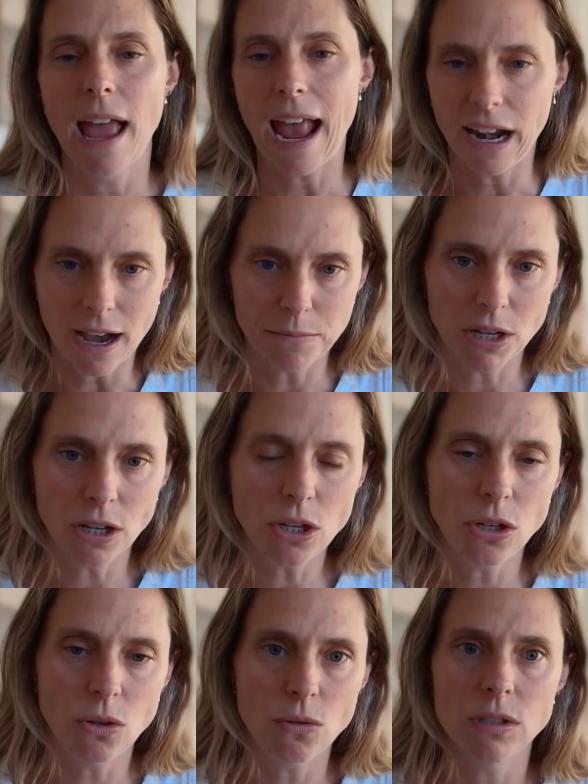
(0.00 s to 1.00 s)
and I'm going
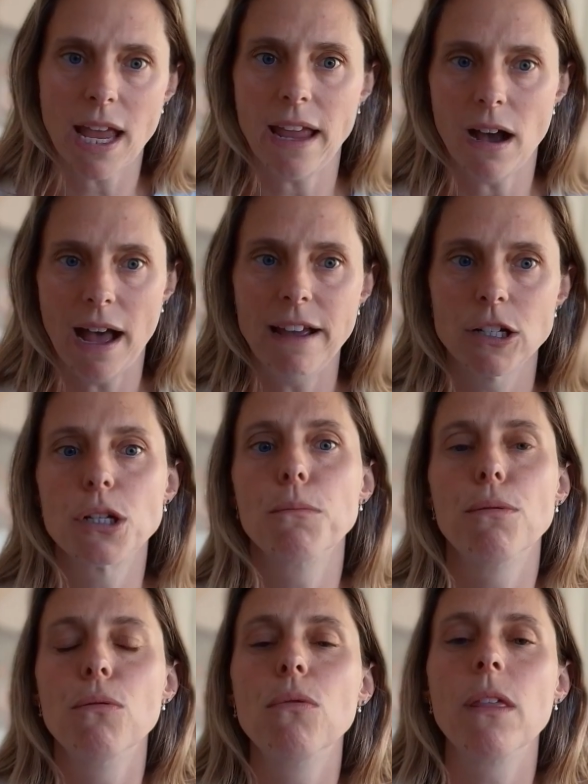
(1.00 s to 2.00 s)
to use AI to
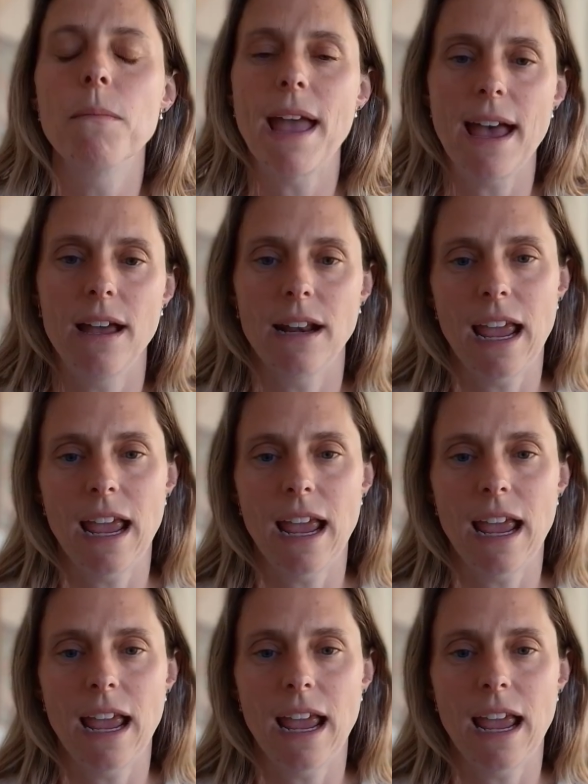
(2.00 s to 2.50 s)
pull them out